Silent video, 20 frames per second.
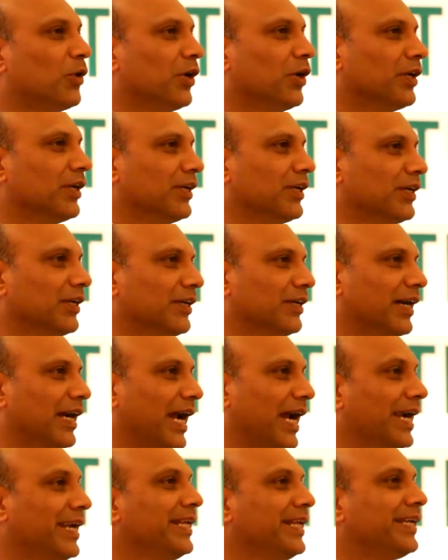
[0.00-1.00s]
on uh,
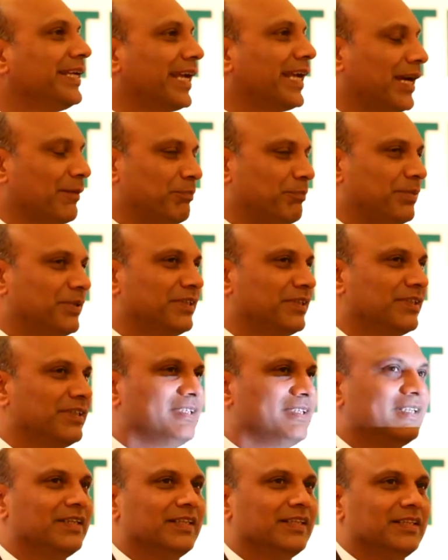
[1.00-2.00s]
Andy Capp,
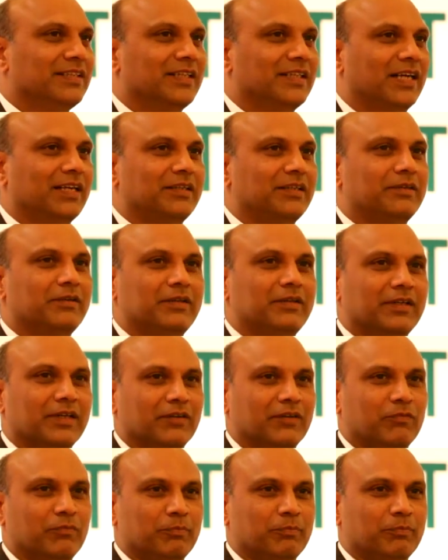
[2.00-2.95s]
that uh,